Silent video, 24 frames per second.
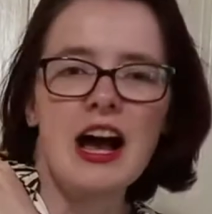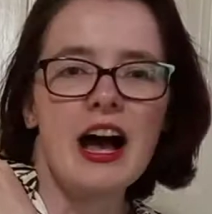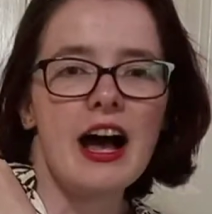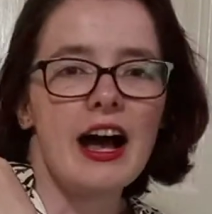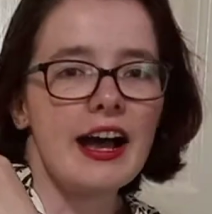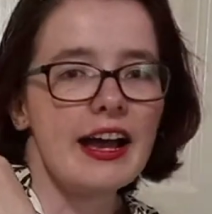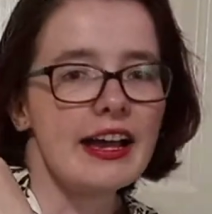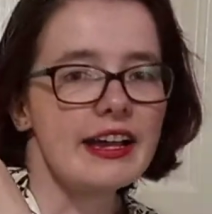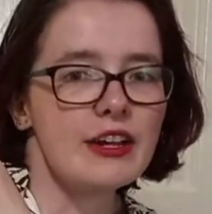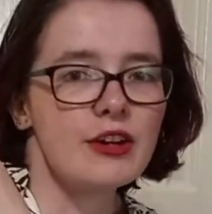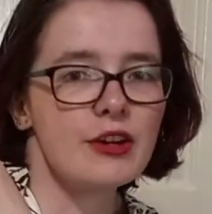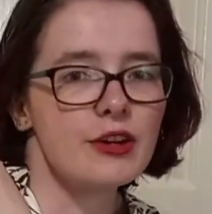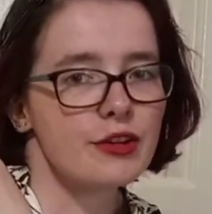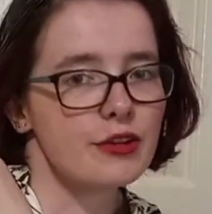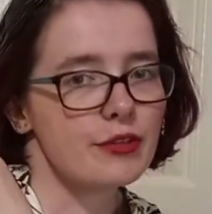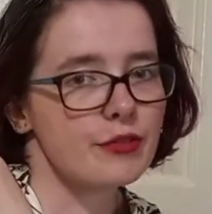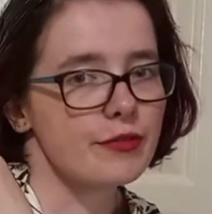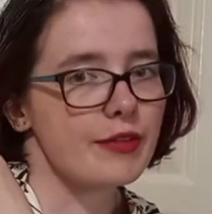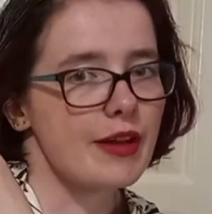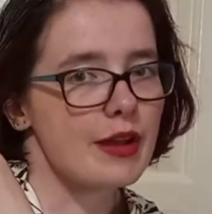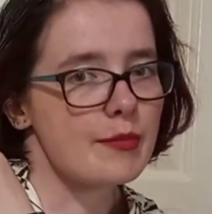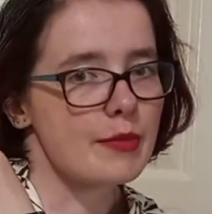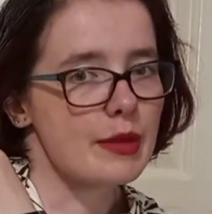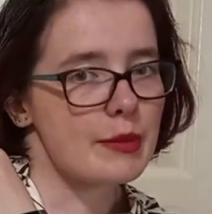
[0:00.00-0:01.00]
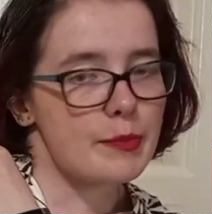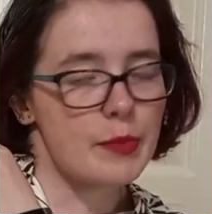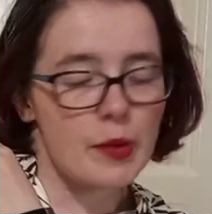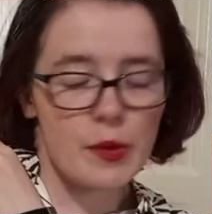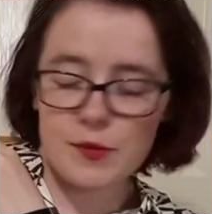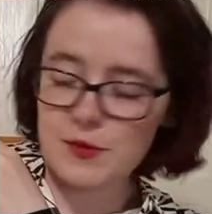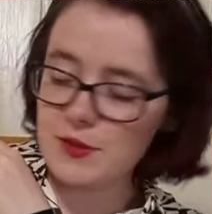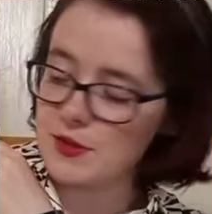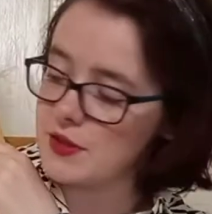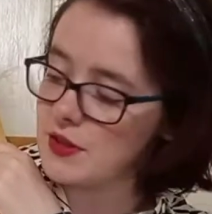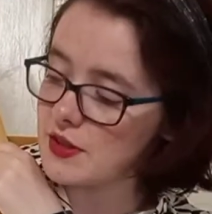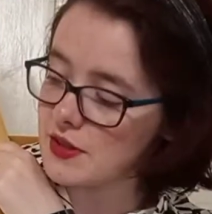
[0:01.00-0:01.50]
I couldn't find my
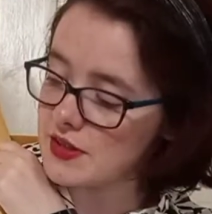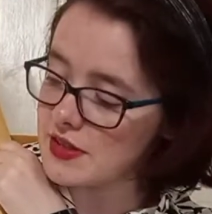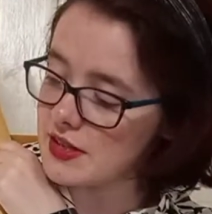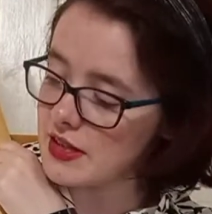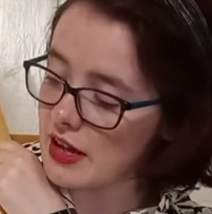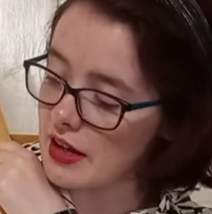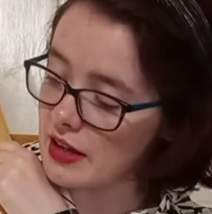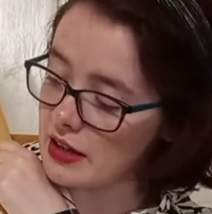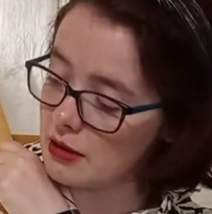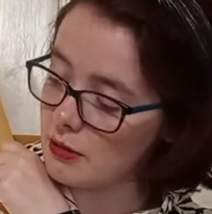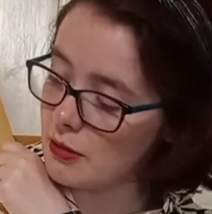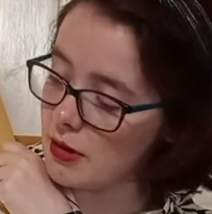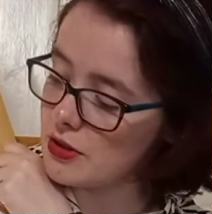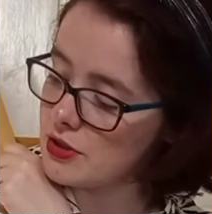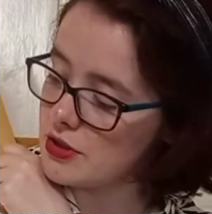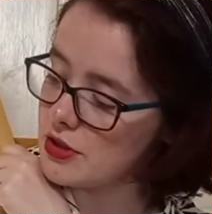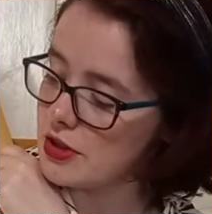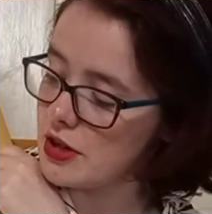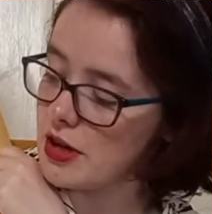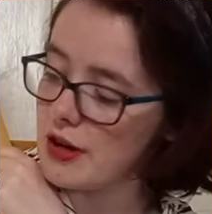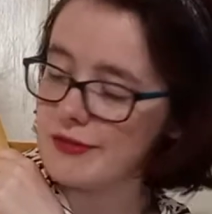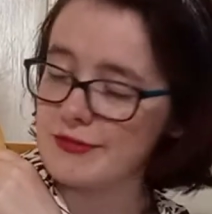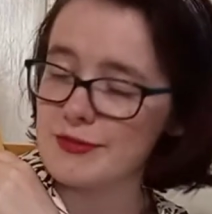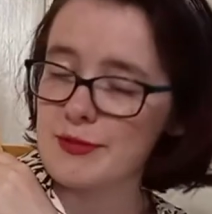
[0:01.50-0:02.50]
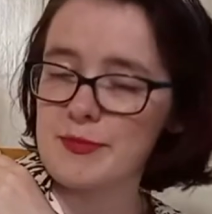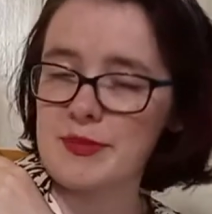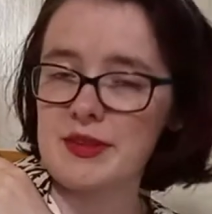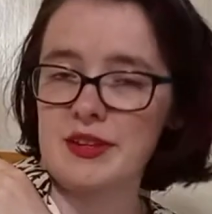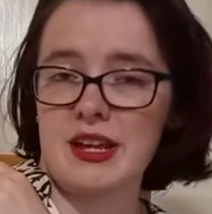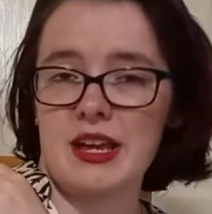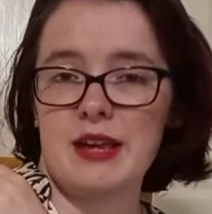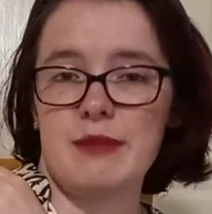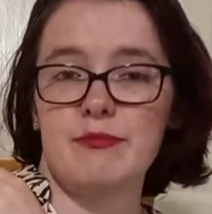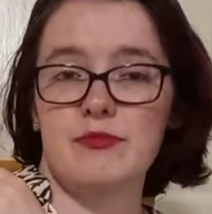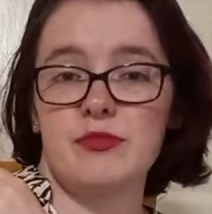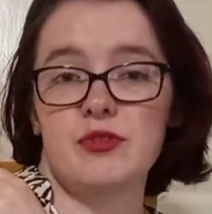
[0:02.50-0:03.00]
post-its and I wanted to cover up the
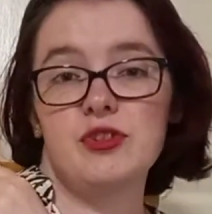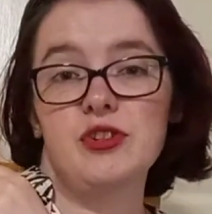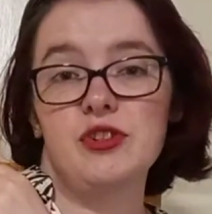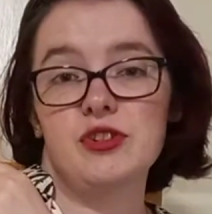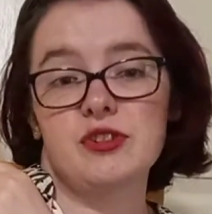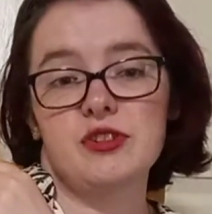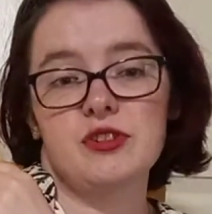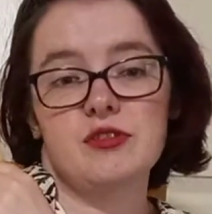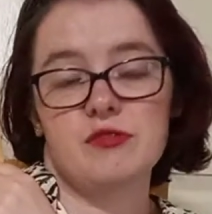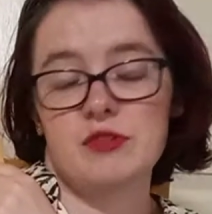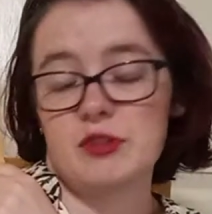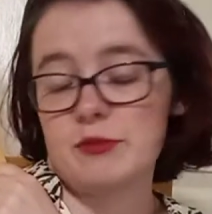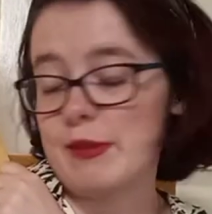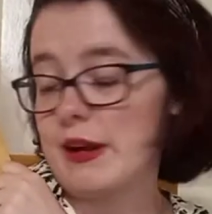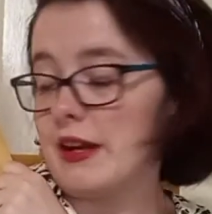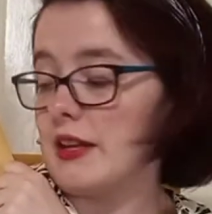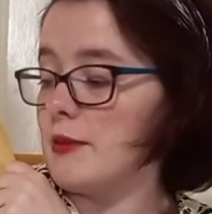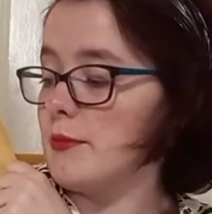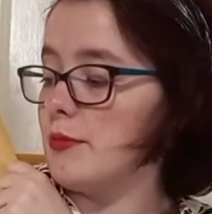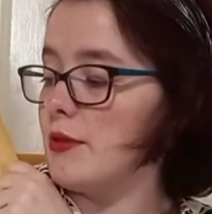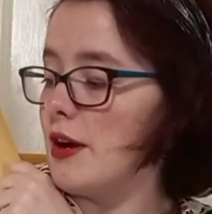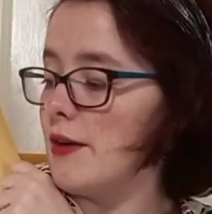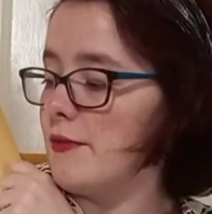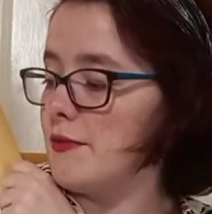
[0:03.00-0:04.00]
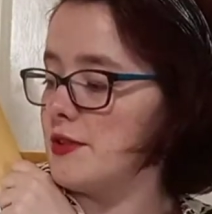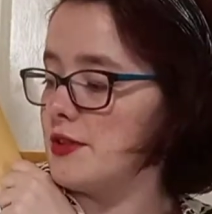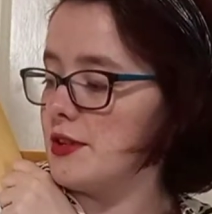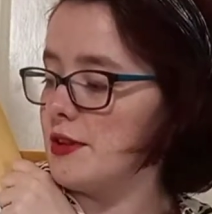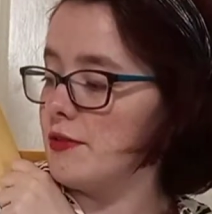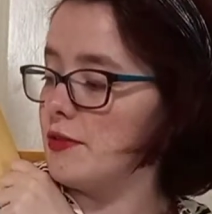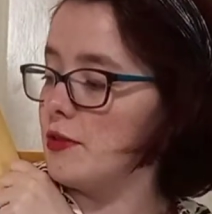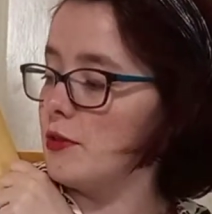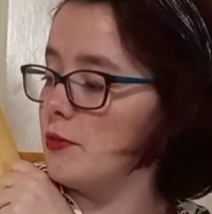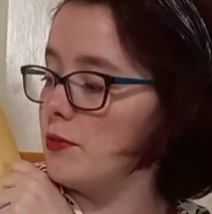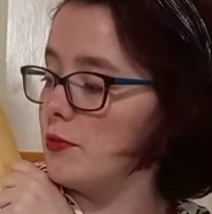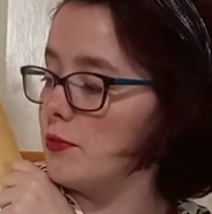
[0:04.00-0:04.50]
names just to respect the privacy of
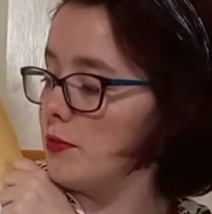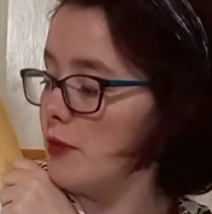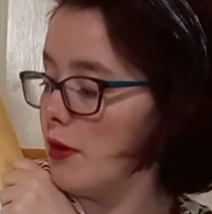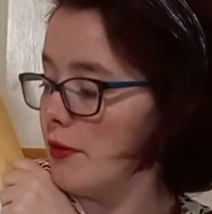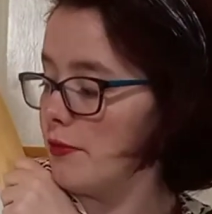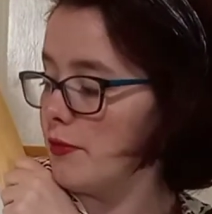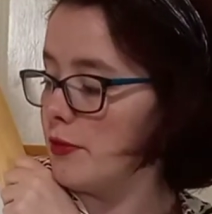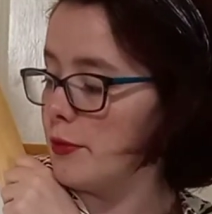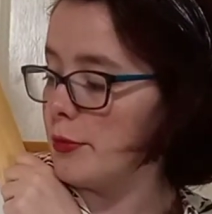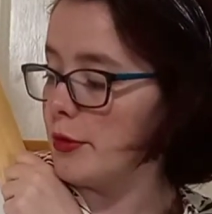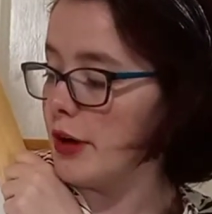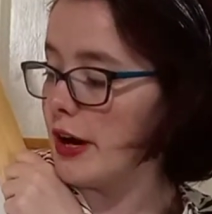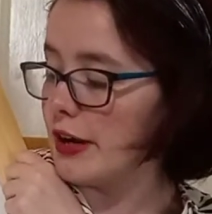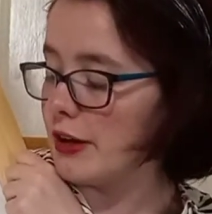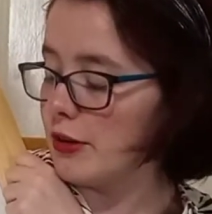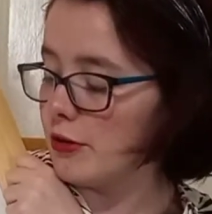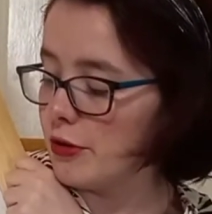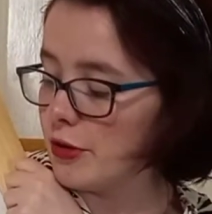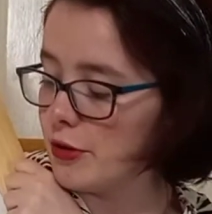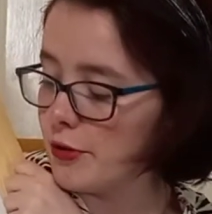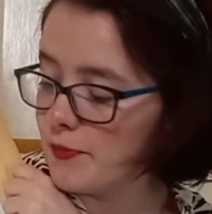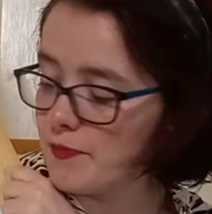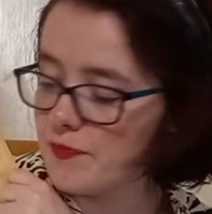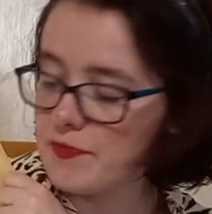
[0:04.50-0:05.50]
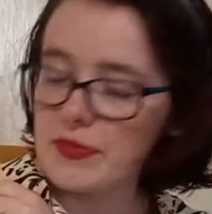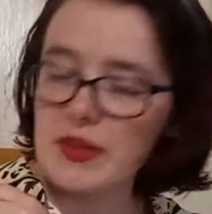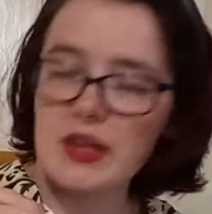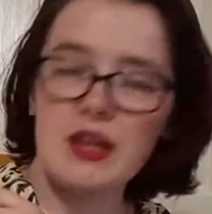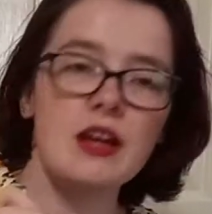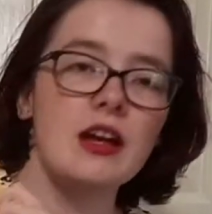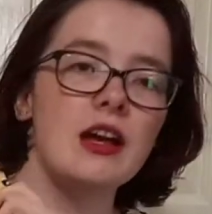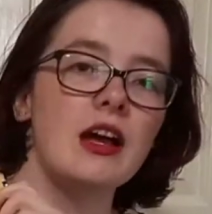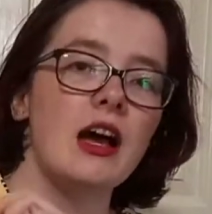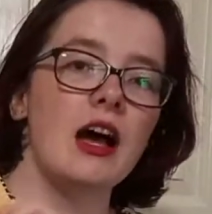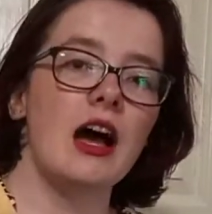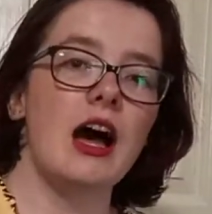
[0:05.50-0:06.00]
the bride and groom,
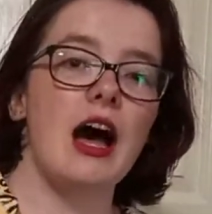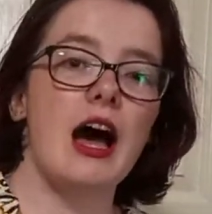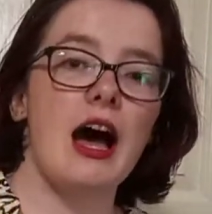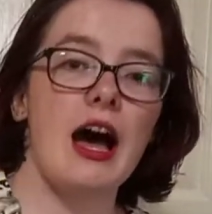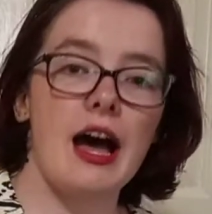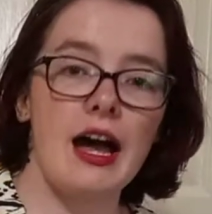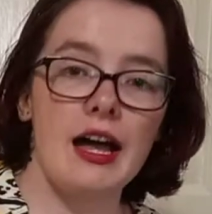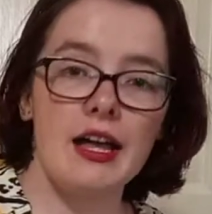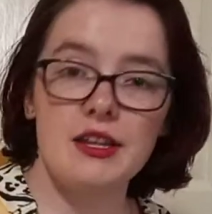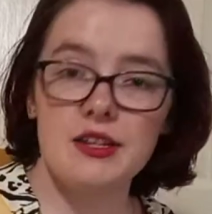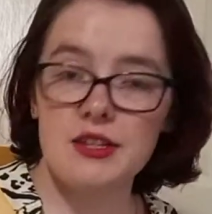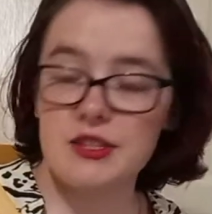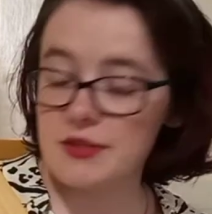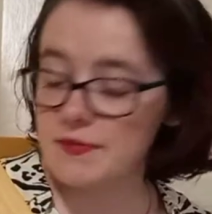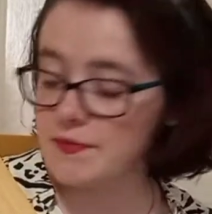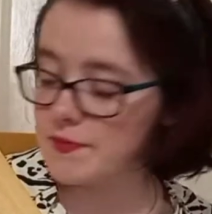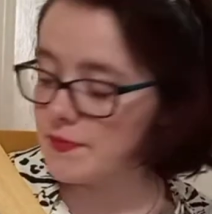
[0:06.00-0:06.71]
and that